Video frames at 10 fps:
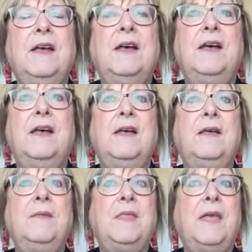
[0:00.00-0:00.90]

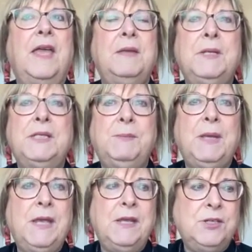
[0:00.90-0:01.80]
Uh, I had been
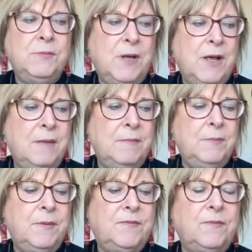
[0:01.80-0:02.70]
speaking to
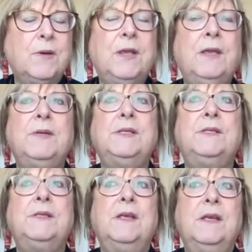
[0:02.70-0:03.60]
Muhammad before he
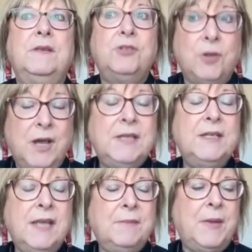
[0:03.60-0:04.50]
was trying
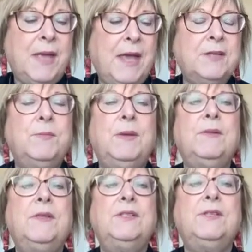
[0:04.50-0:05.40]
to get back to be
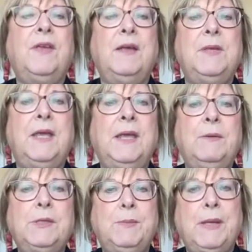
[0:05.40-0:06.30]
with his family. He
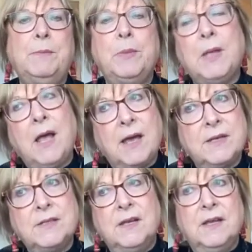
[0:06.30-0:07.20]
was being
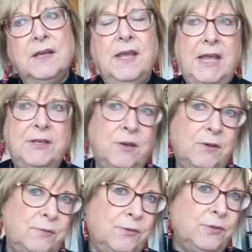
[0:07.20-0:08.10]
blocked, he had to go
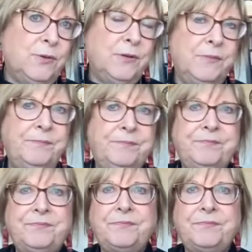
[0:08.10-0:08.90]
through Jordan.